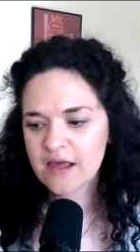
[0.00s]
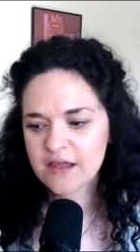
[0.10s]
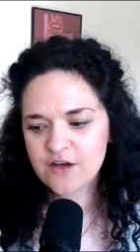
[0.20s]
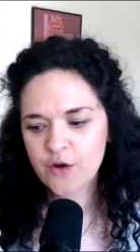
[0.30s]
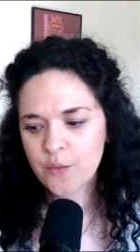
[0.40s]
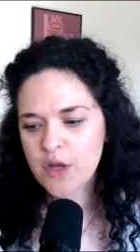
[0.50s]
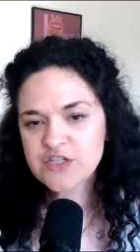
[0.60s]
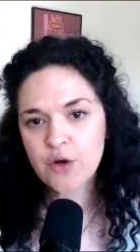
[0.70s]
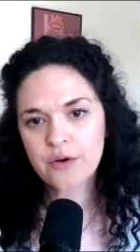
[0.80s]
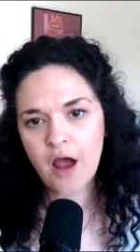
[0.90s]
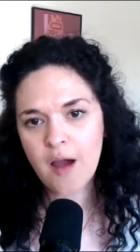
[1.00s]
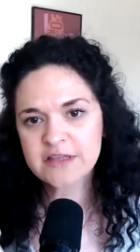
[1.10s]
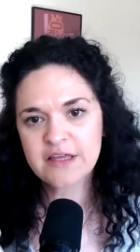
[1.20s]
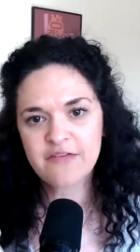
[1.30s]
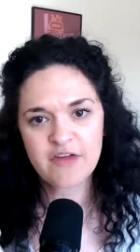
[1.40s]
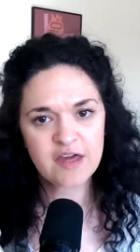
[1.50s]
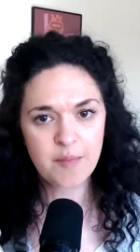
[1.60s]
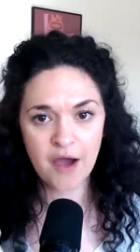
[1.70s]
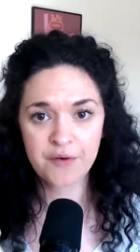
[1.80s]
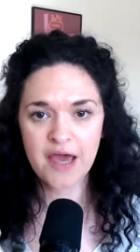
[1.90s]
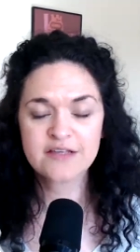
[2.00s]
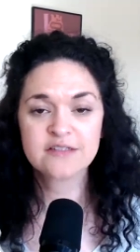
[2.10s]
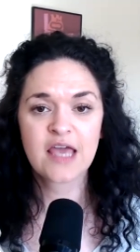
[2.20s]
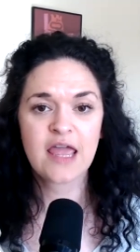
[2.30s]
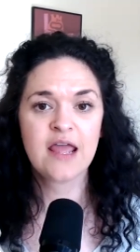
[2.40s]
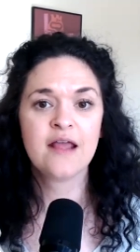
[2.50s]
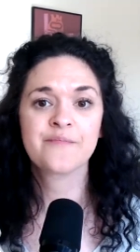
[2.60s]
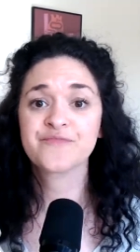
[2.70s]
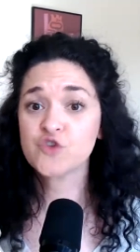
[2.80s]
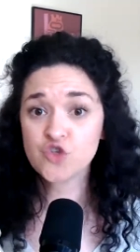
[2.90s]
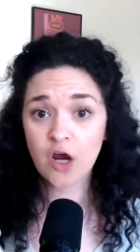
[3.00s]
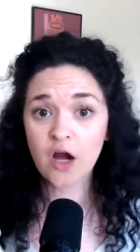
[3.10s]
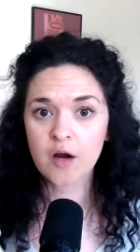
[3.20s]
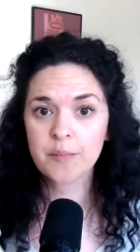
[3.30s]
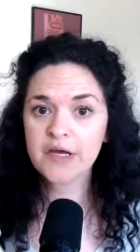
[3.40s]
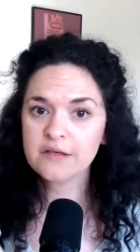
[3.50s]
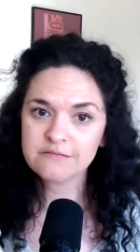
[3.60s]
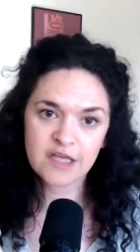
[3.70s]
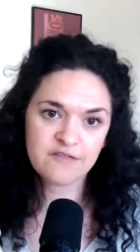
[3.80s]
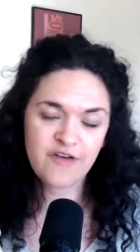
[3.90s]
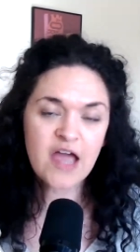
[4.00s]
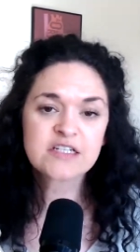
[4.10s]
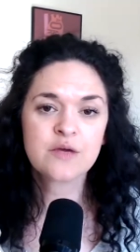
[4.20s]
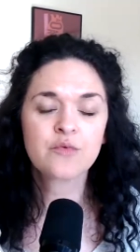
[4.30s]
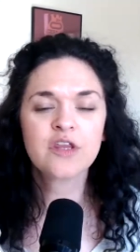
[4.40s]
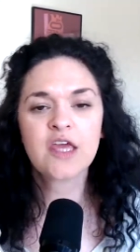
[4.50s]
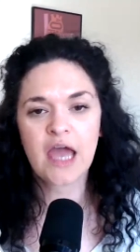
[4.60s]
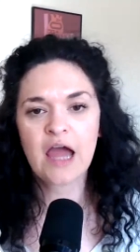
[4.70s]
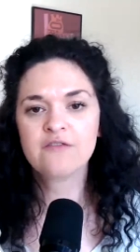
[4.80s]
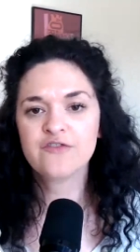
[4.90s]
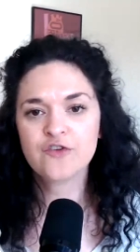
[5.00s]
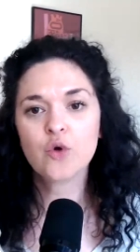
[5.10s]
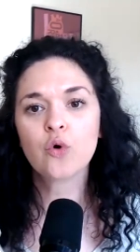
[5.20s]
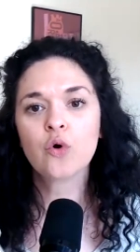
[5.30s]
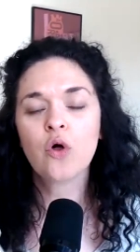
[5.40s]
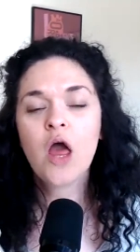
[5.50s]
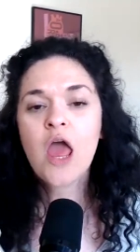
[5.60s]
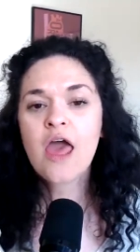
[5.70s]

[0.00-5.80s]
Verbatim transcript: we don't commonly think about as a sugar, but in fact, it really can fuel